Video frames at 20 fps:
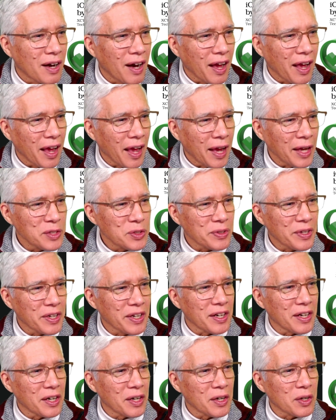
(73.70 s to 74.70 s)

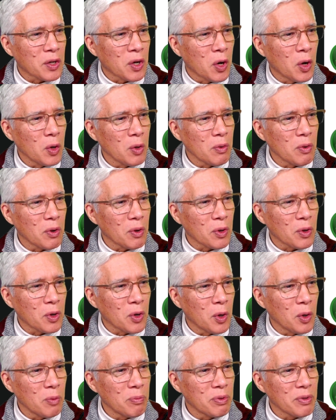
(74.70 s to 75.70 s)
Andrea,
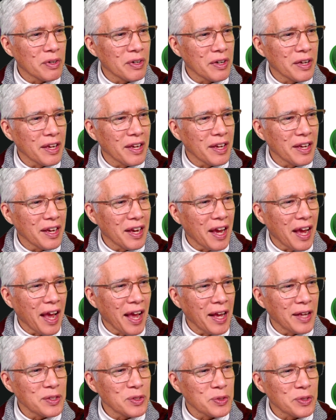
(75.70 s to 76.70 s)
Cobra
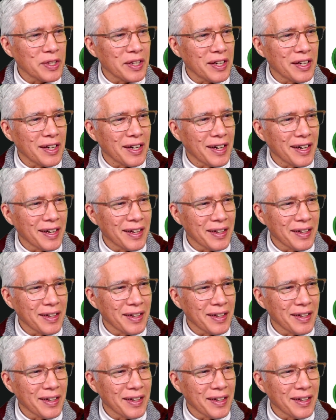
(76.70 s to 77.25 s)
Andrea.